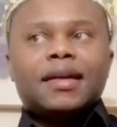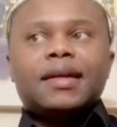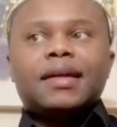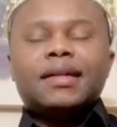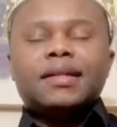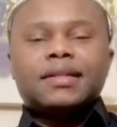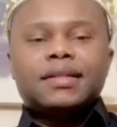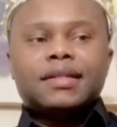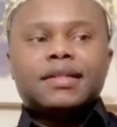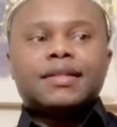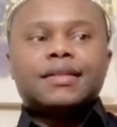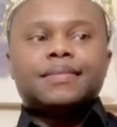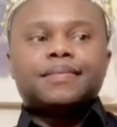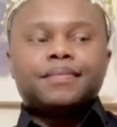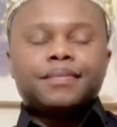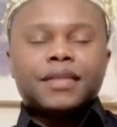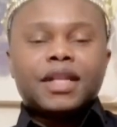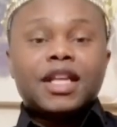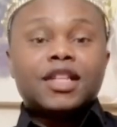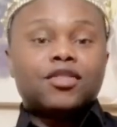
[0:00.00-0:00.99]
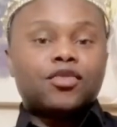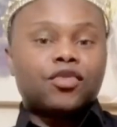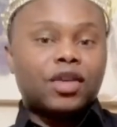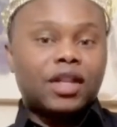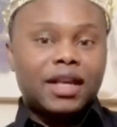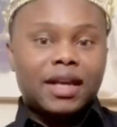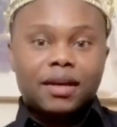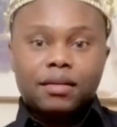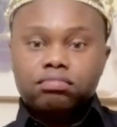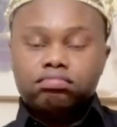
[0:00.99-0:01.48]
It's it's
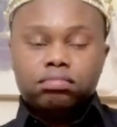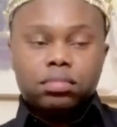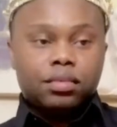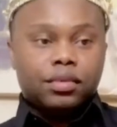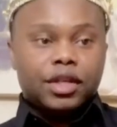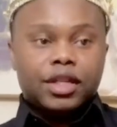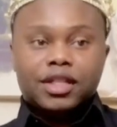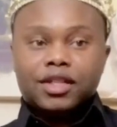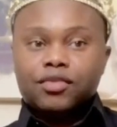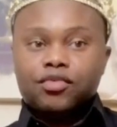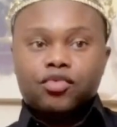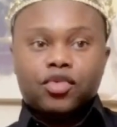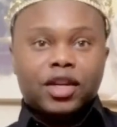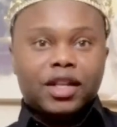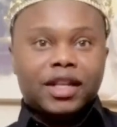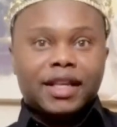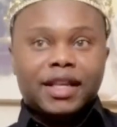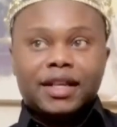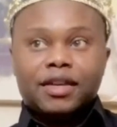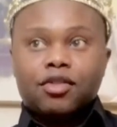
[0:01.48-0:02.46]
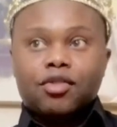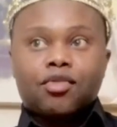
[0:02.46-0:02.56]
really a it's really